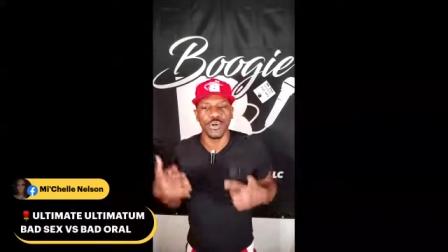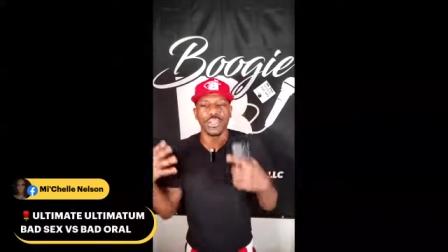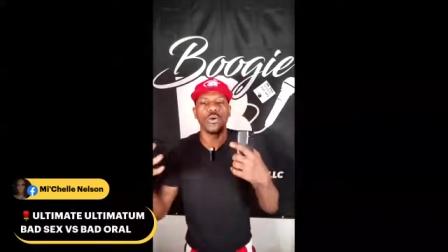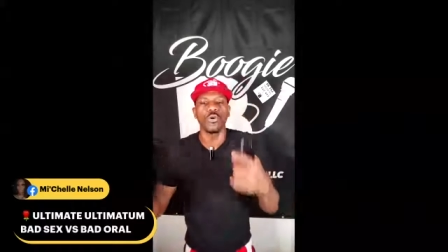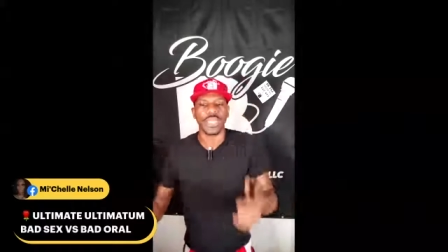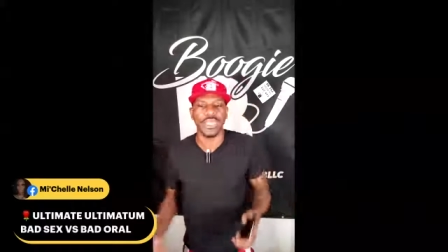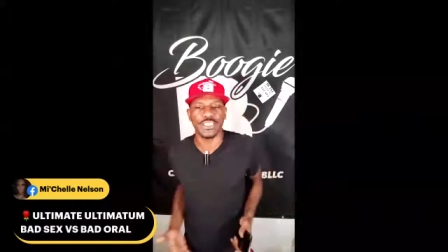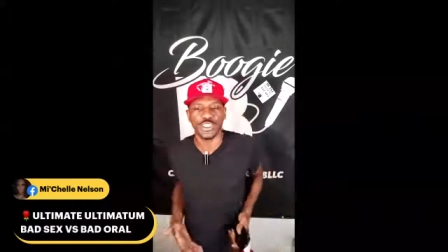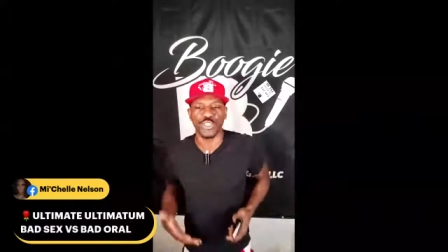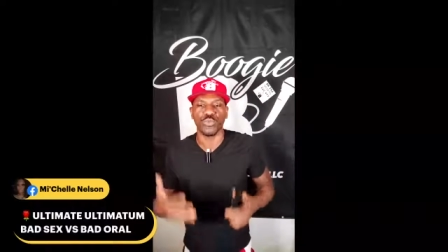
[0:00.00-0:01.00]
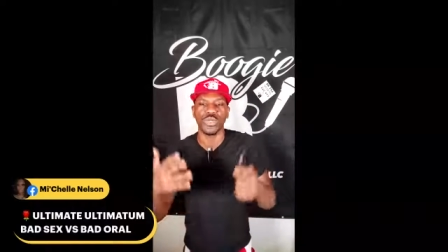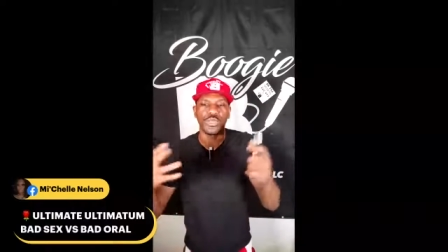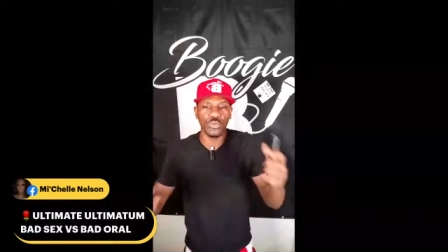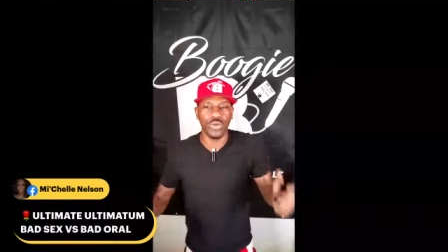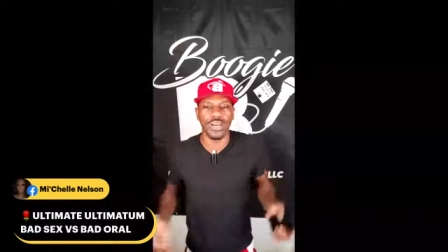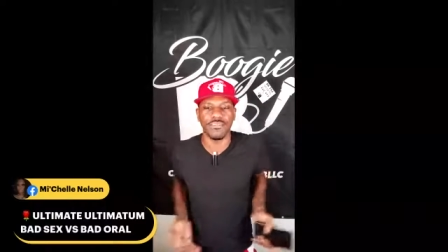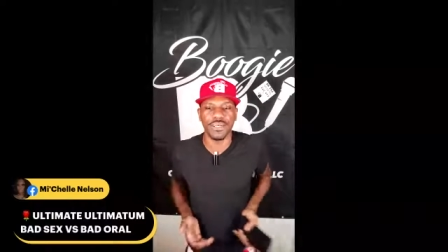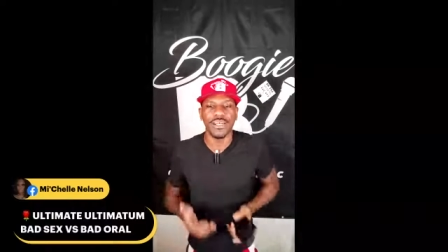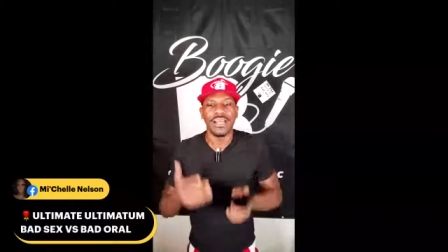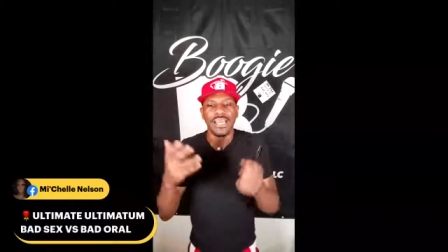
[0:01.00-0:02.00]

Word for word: your location with whoever